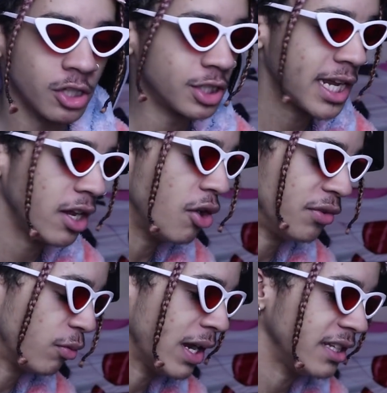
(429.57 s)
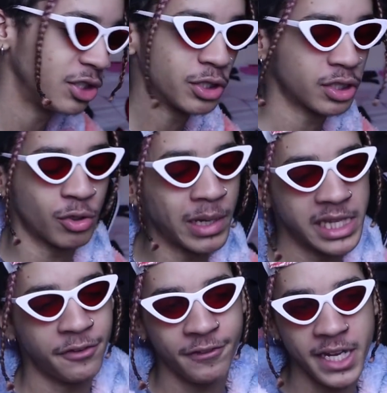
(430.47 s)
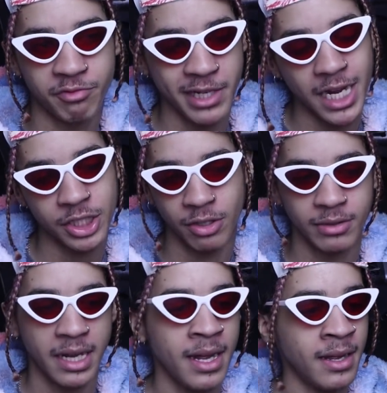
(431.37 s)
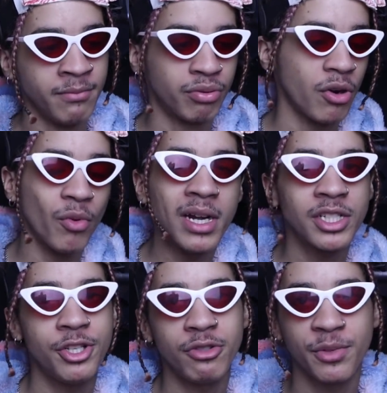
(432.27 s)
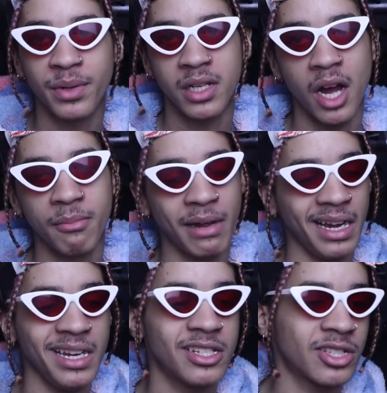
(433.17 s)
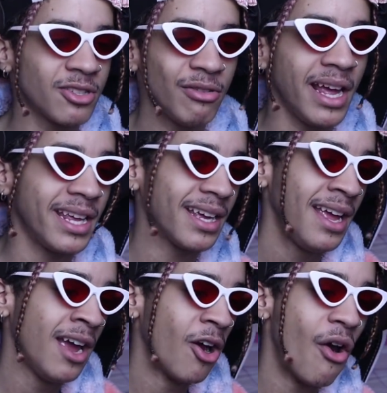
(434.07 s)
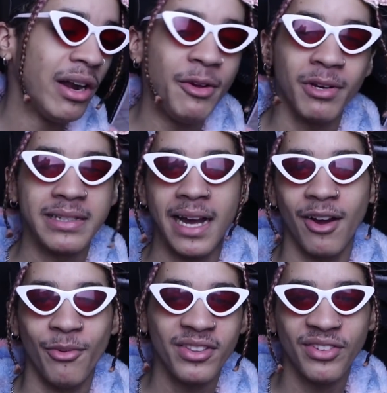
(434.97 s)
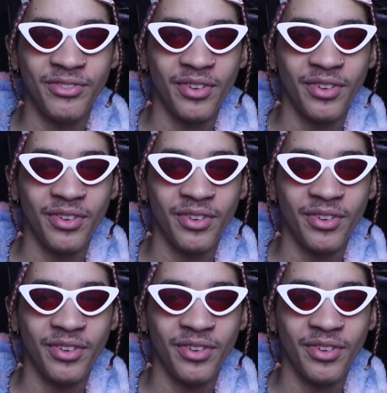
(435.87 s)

dog, just get it over the way. Just quickly fake reaction on camera. Bro, what has YouTube become, man? It's so, like... Hollywood now, what the